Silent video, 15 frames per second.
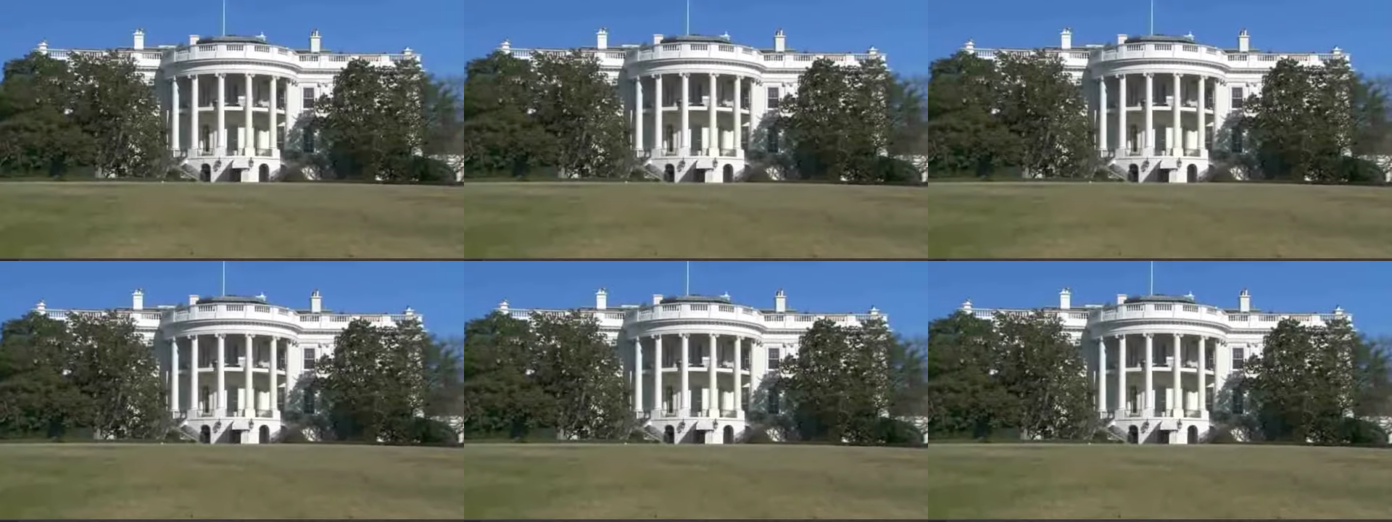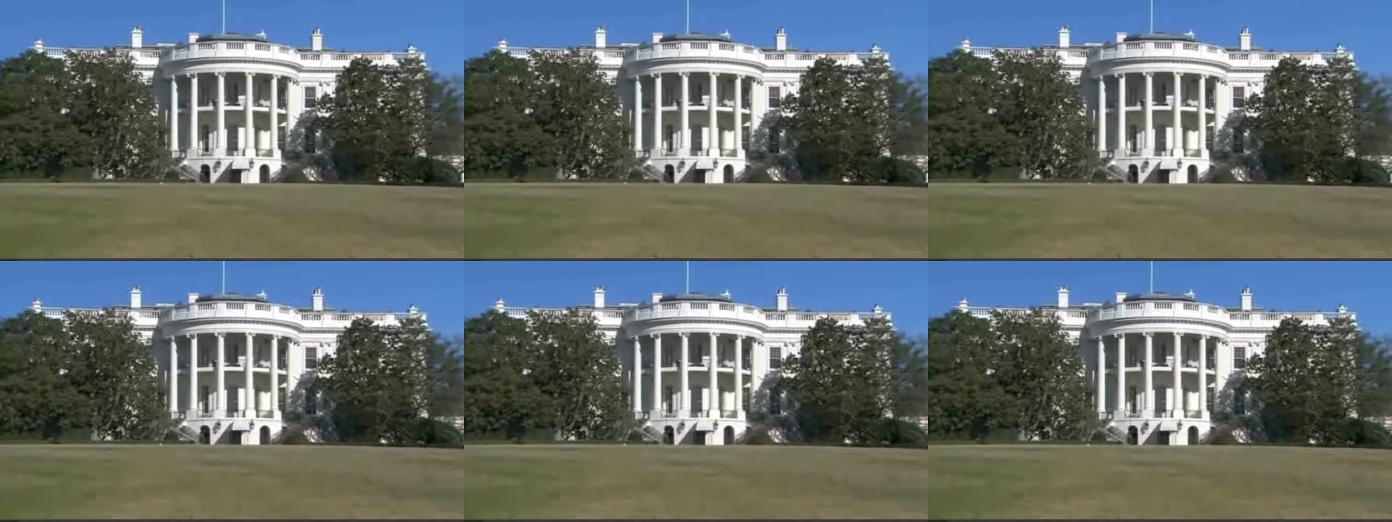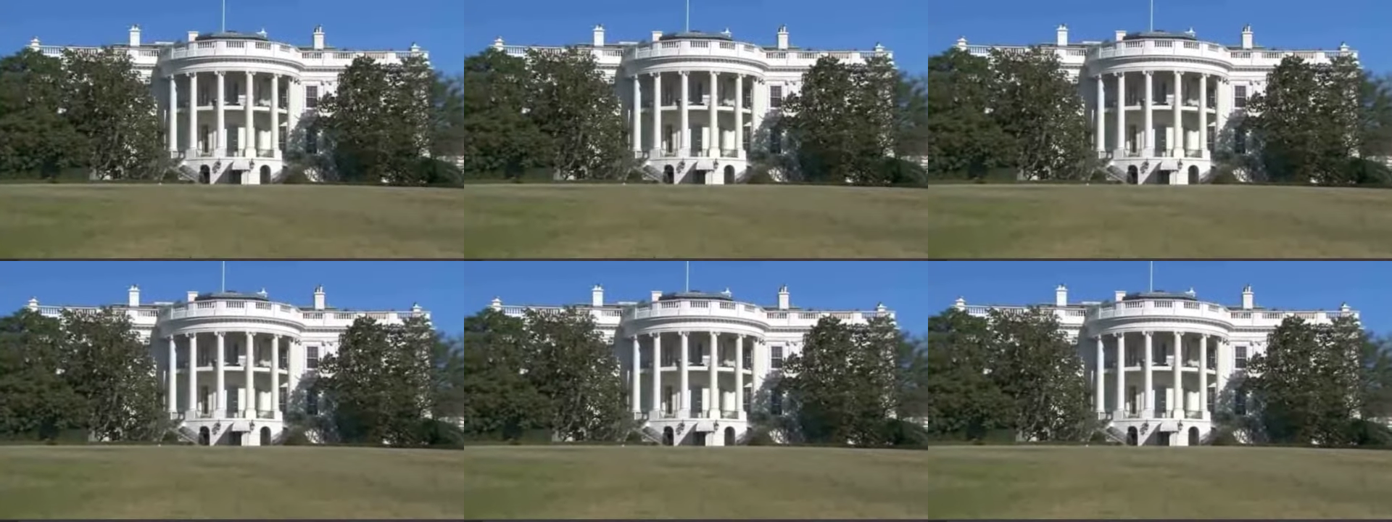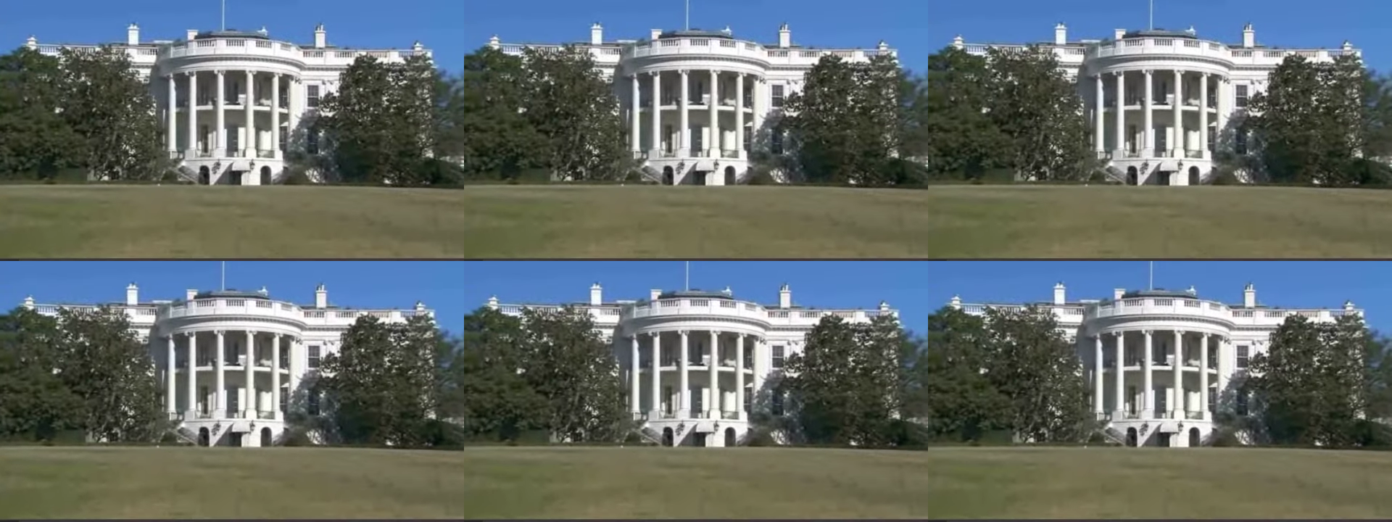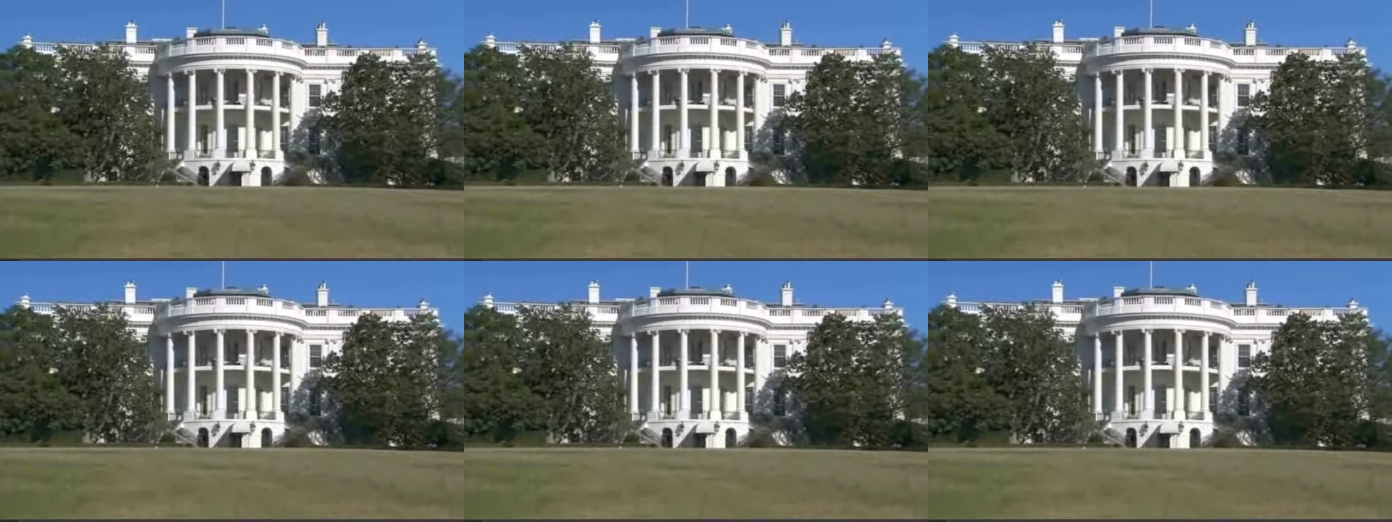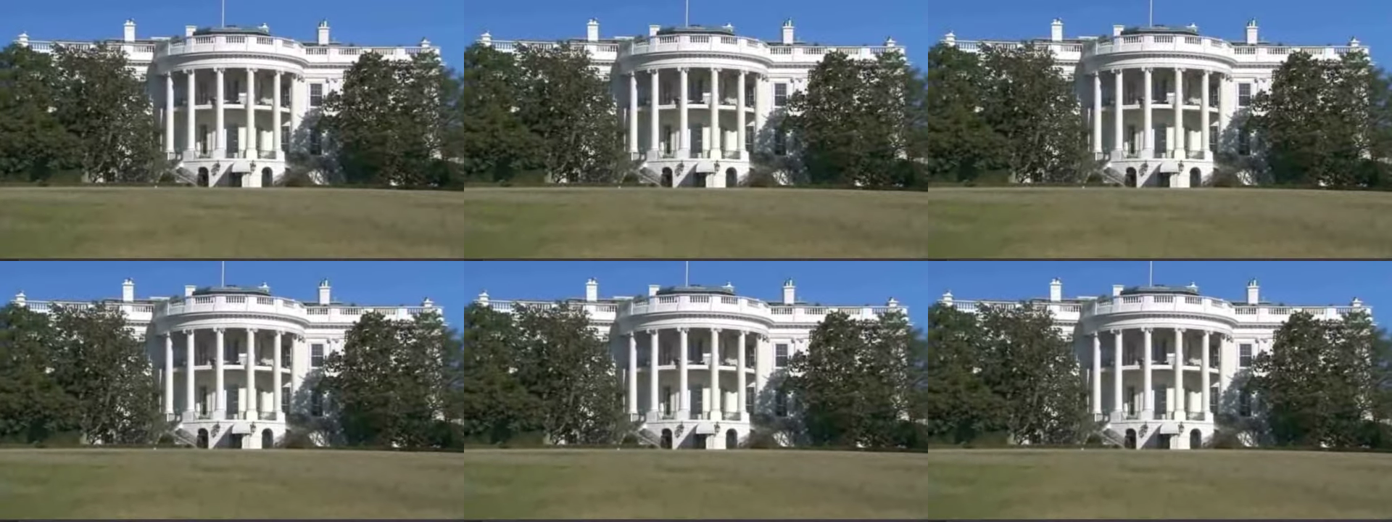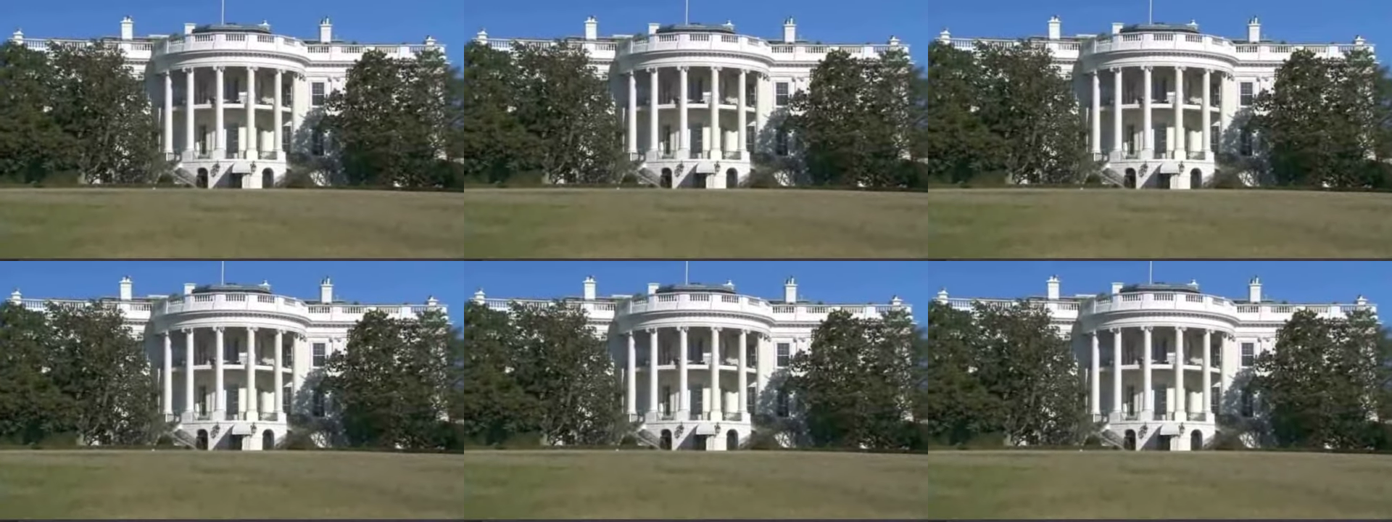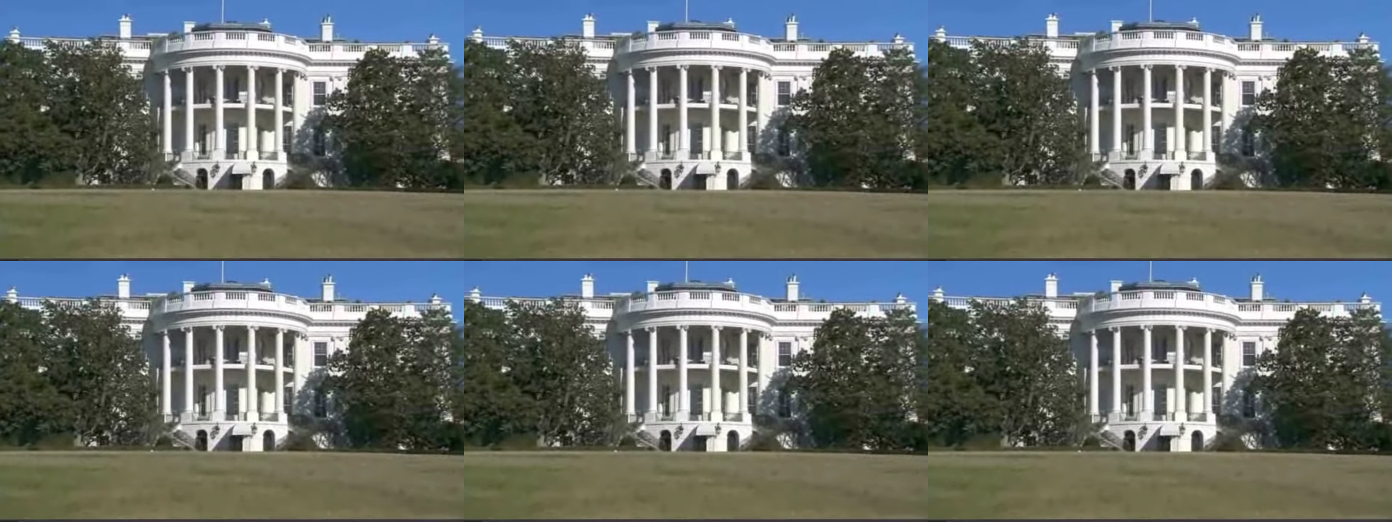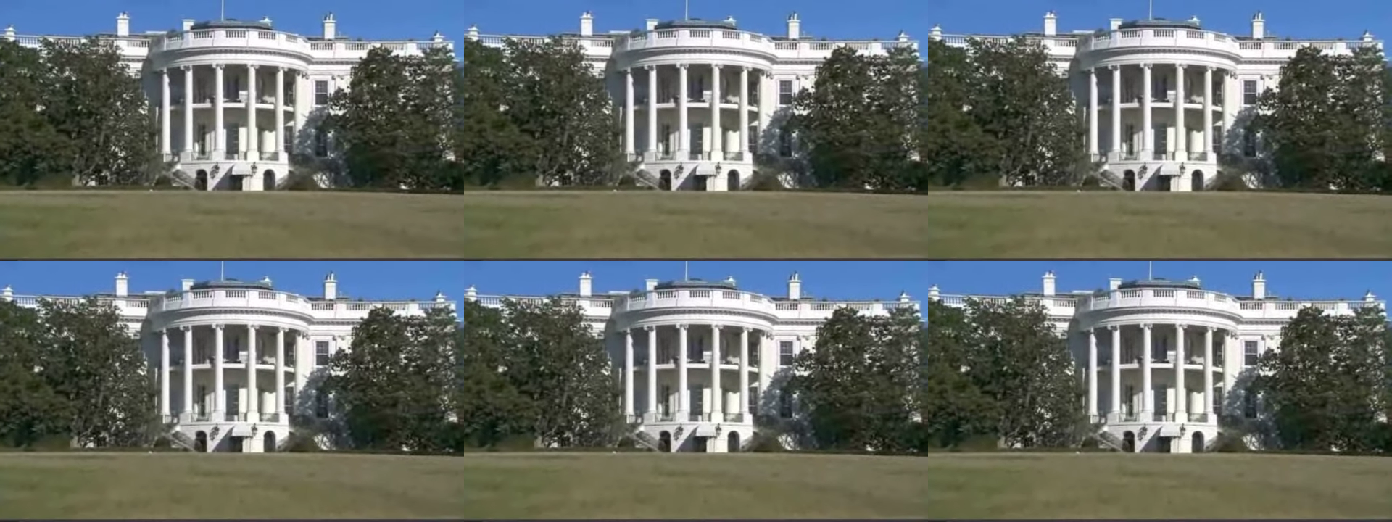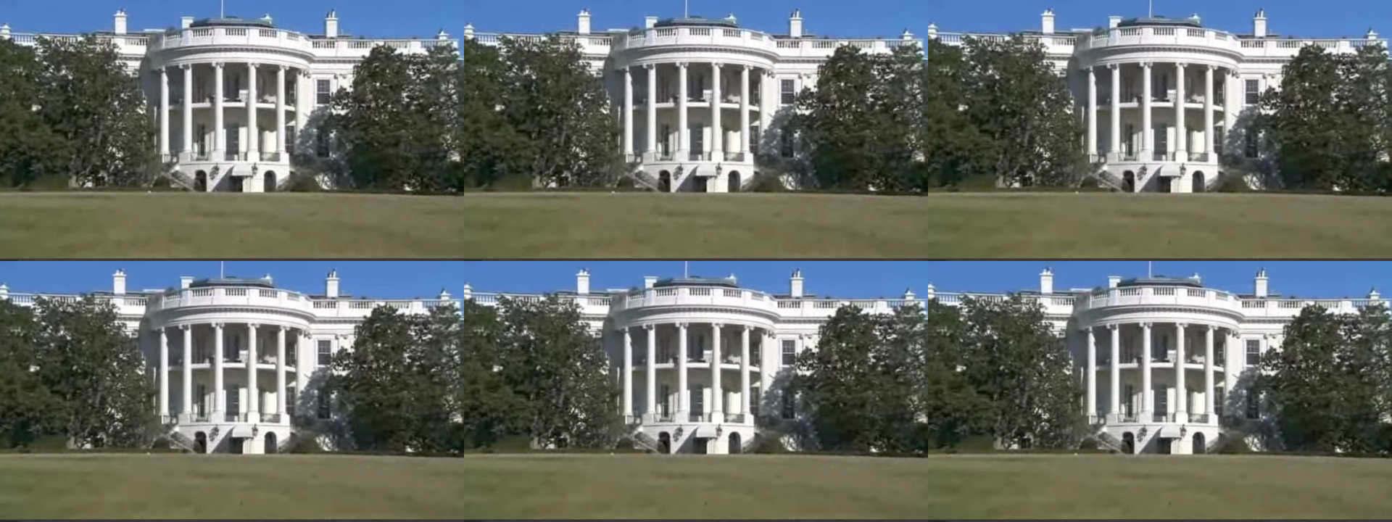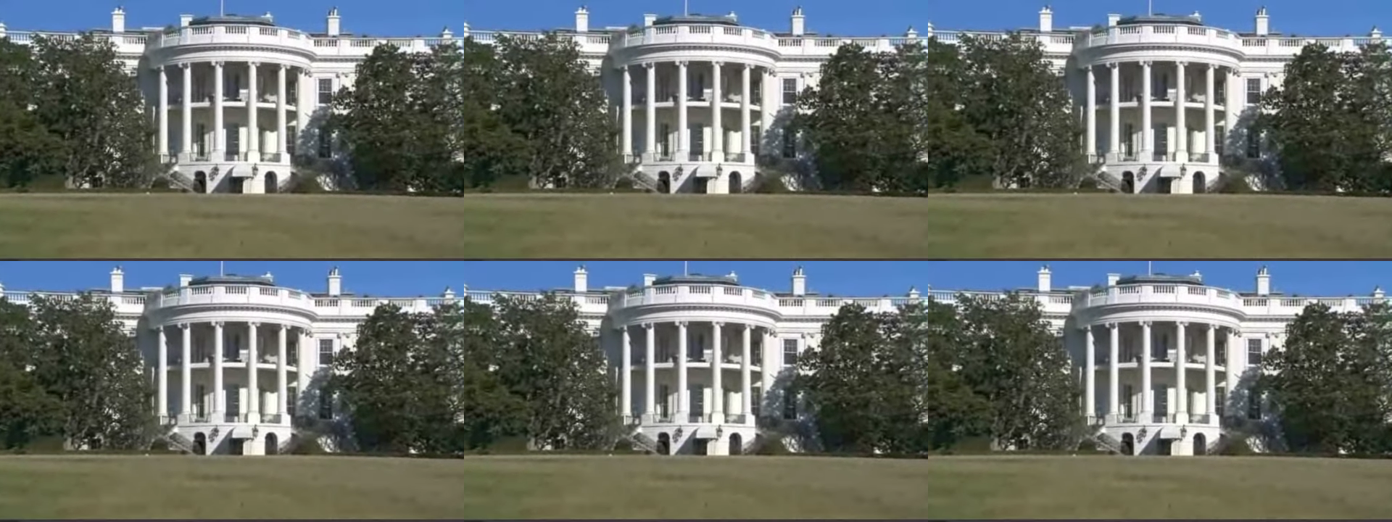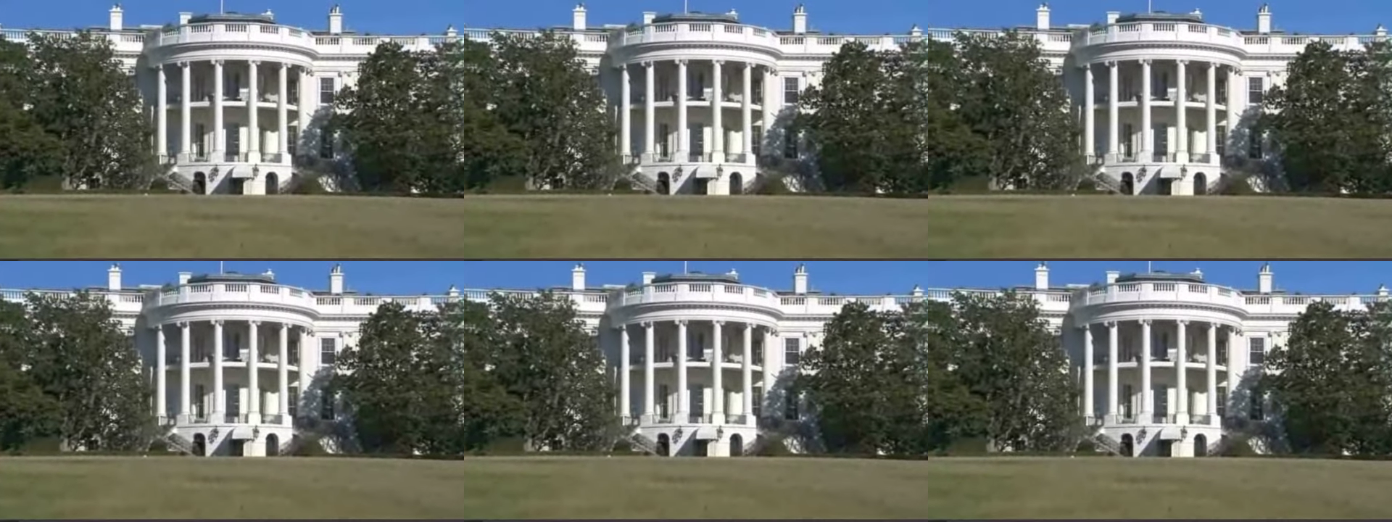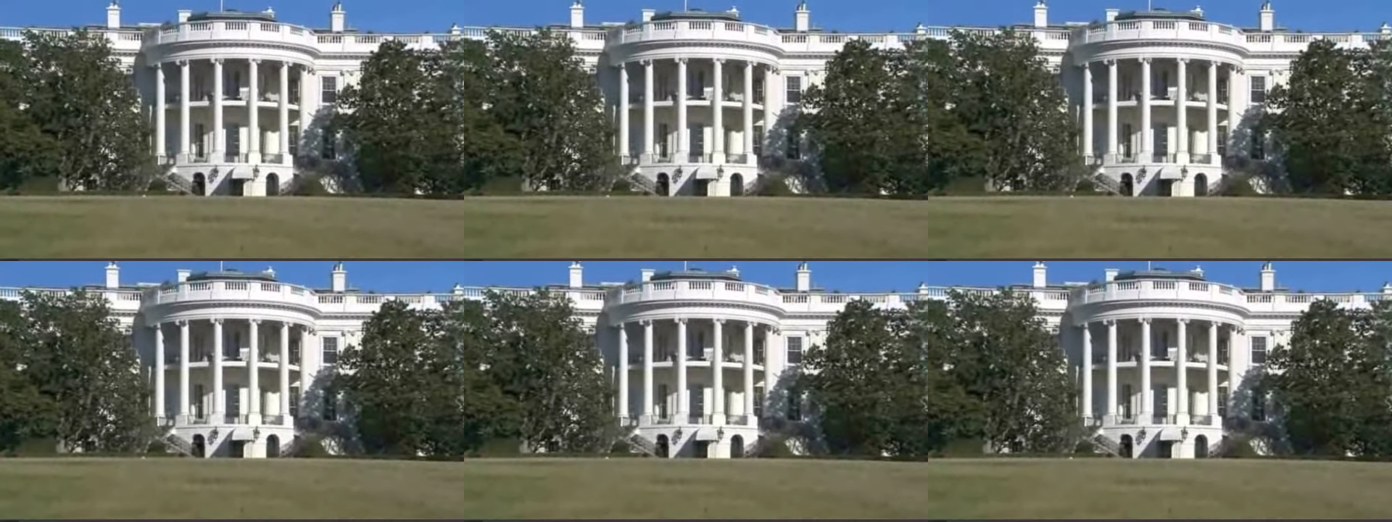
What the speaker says: (no speaker visible)